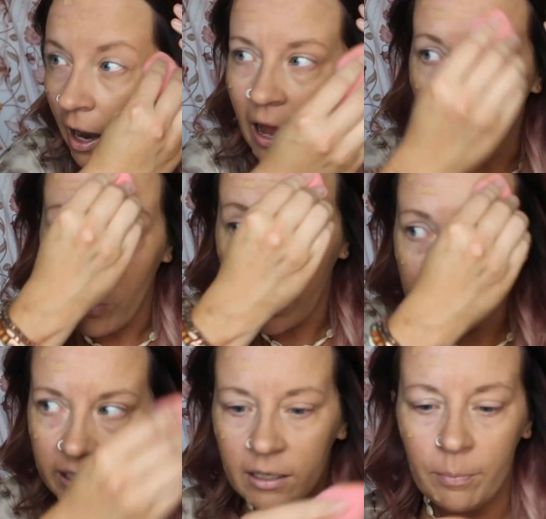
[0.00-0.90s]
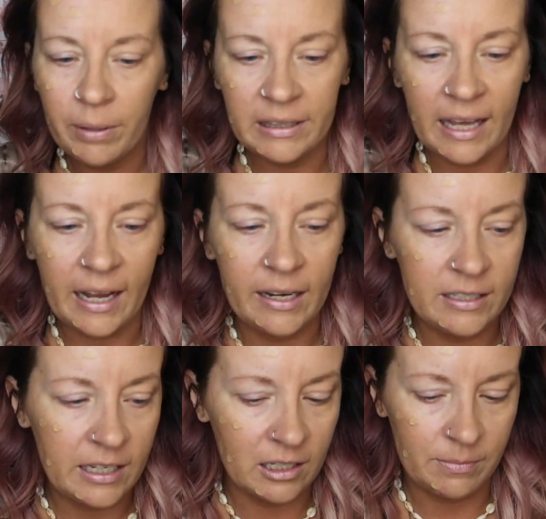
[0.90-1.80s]
I wanted, but that kind
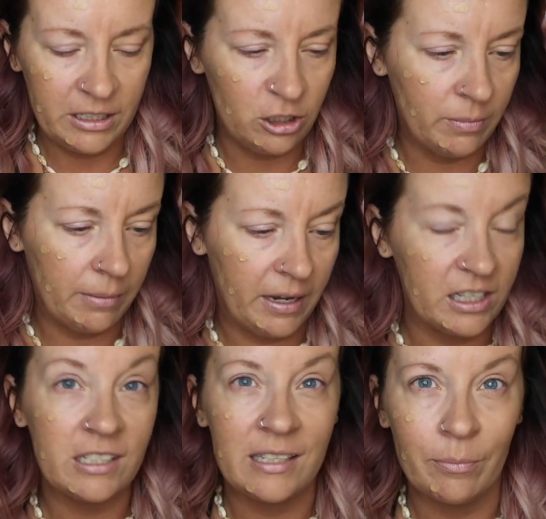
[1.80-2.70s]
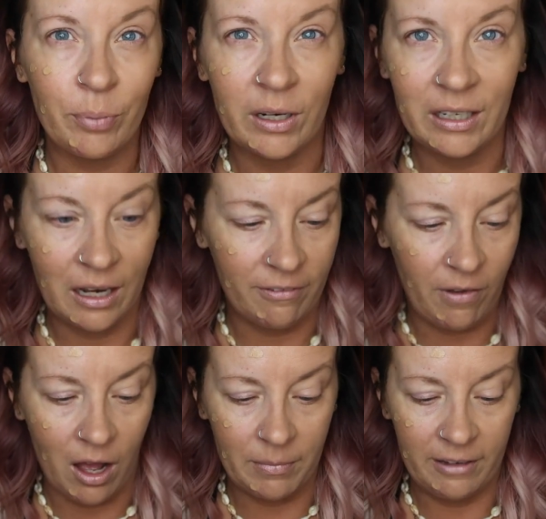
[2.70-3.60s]
of tells me too maybe I just didn't put enough
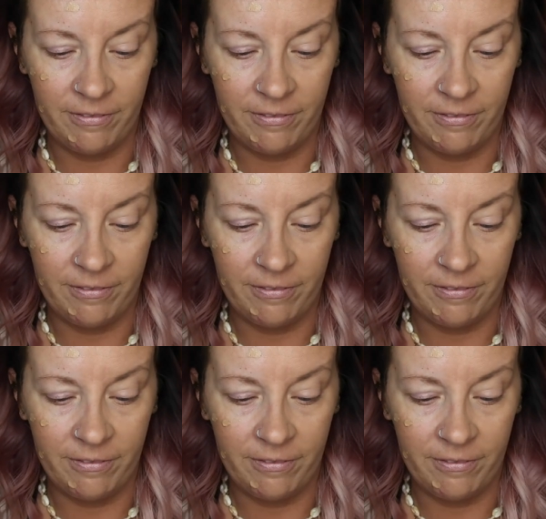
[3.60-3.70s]
on my